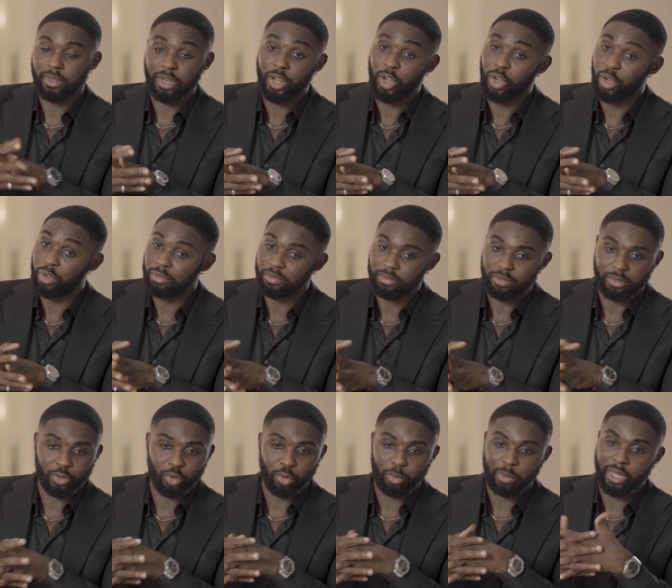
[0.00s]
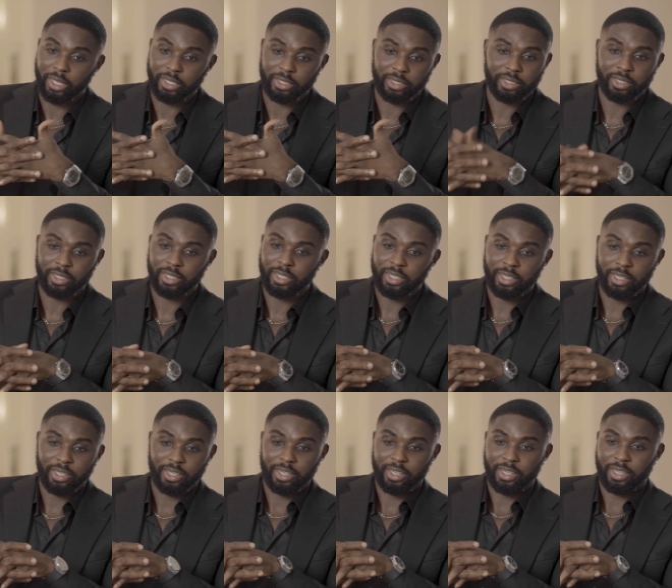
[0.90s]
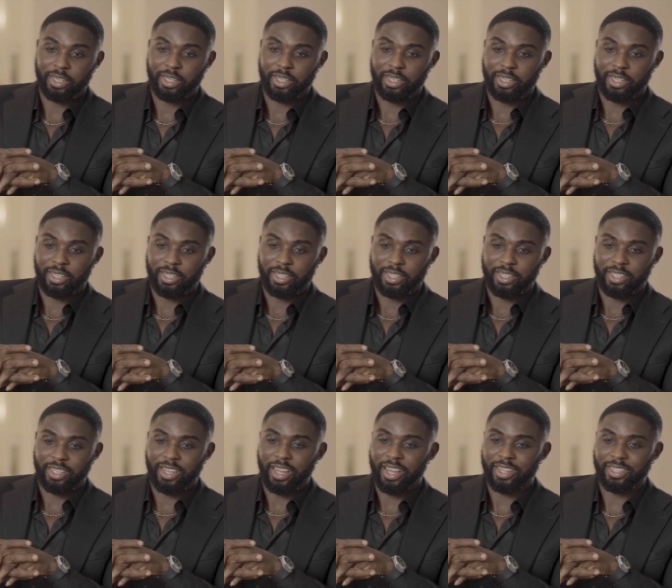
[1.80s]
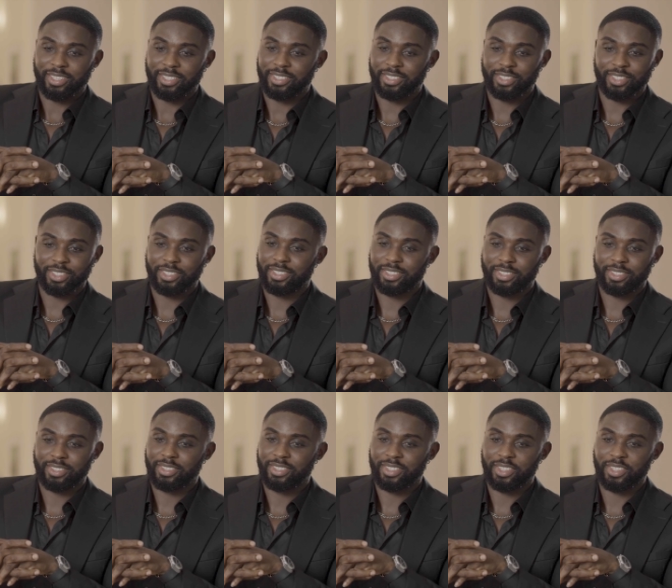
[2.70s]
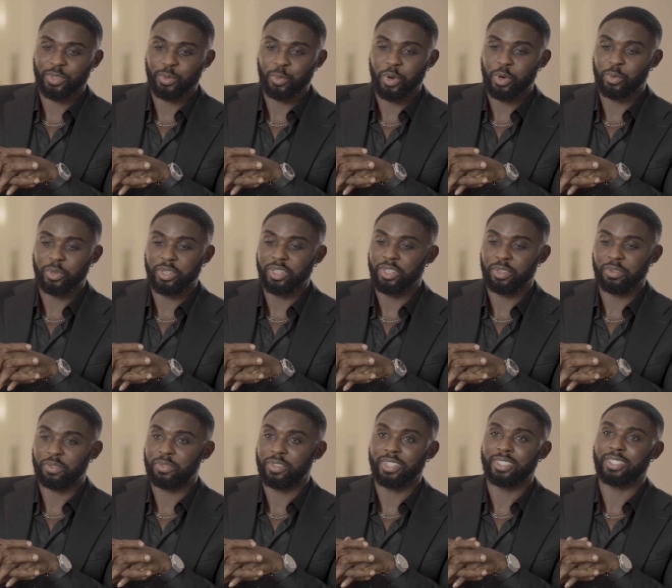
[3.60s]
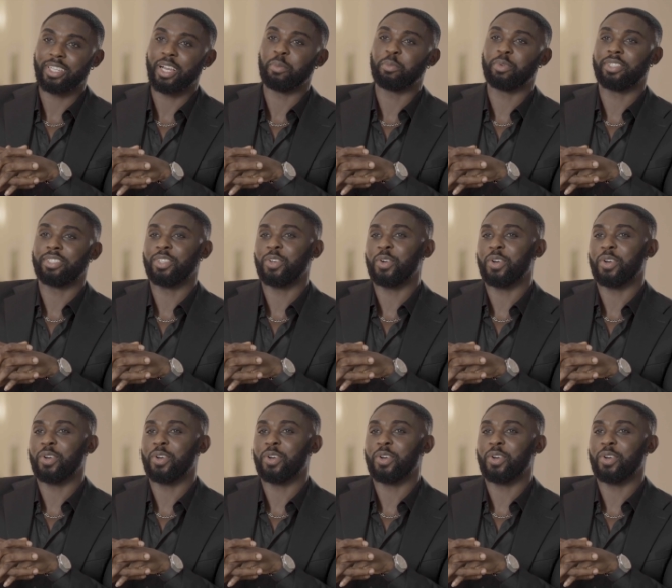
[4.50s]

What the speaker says: love, romance. Yeah, it's just a whirlwind of things happening